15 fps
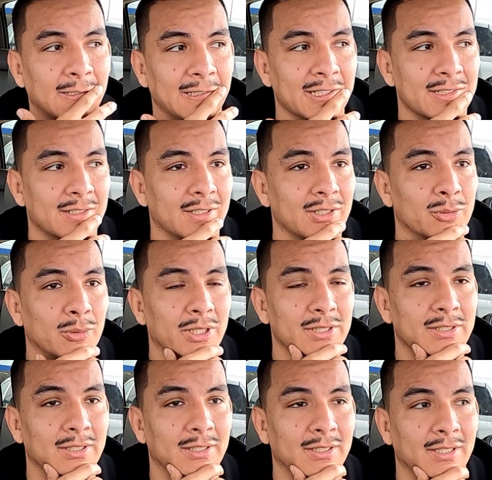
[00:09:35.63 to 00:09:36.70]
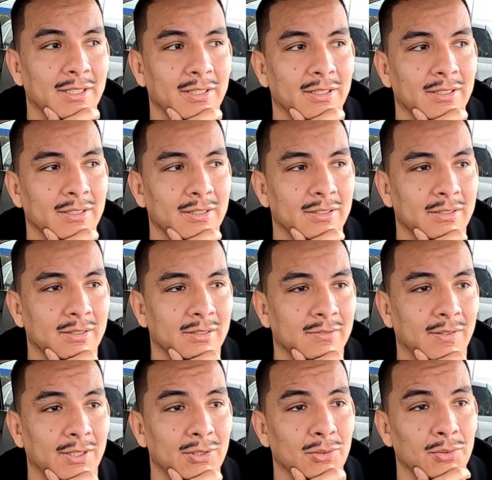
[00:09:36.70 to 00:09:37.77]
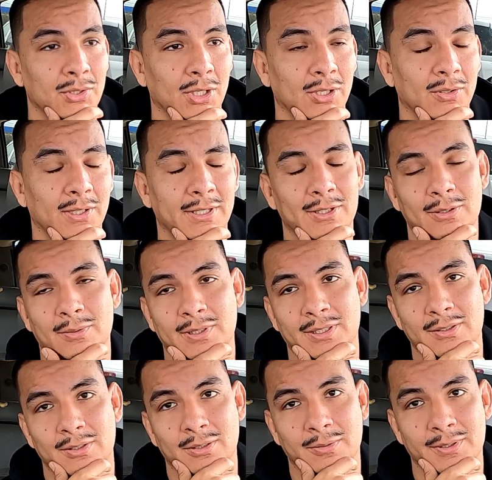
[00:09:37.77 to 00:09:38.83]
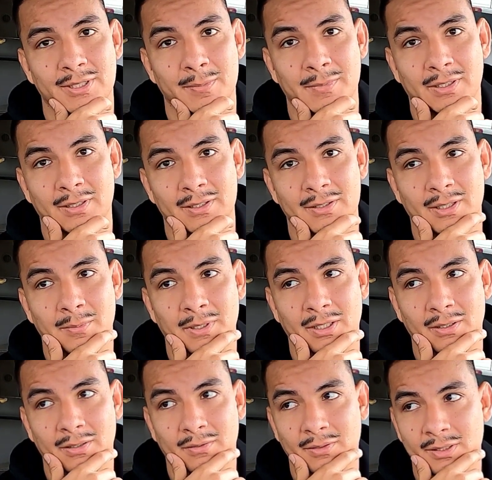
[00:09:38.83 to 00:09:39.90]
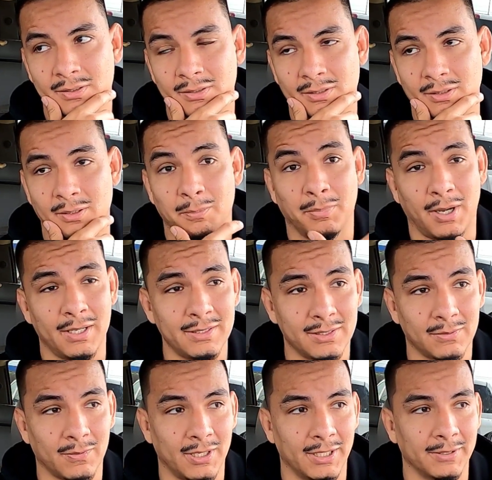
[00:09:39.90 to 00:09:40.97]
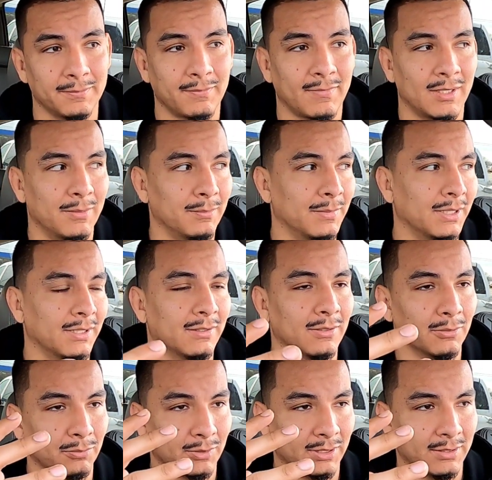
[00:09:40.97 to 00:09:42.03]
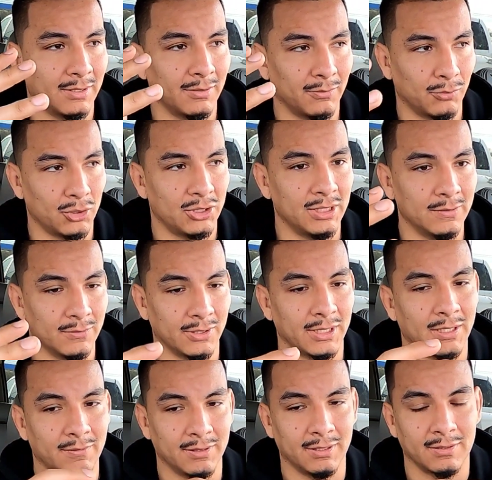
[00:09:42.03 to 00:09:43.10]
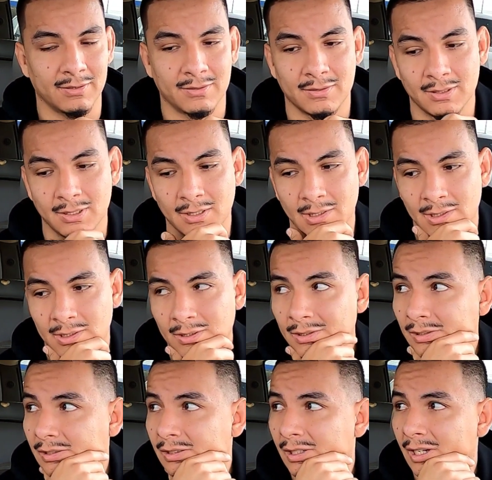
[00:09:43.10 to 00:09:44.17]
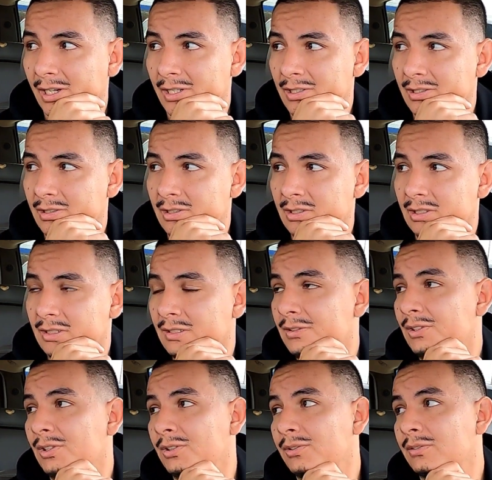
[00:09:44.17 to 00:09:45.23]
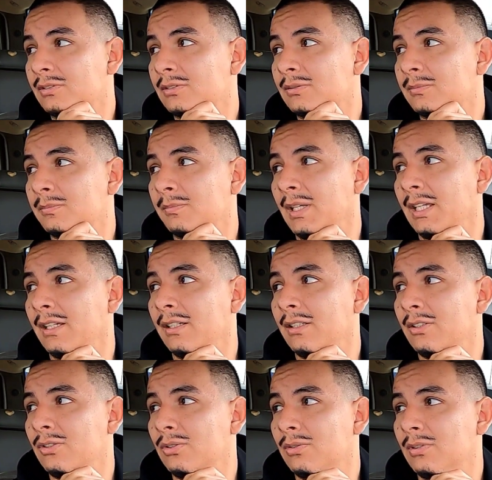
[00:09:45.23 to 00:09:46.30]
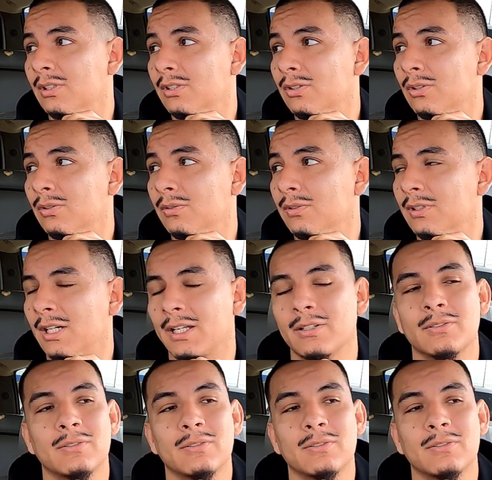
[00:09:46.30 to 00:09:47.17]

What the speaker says: because it is rusty, and if I do tow, I don't want to tow with something that's going to be rusty. The body's fine, but the receiver and everything is not good. So may do the two.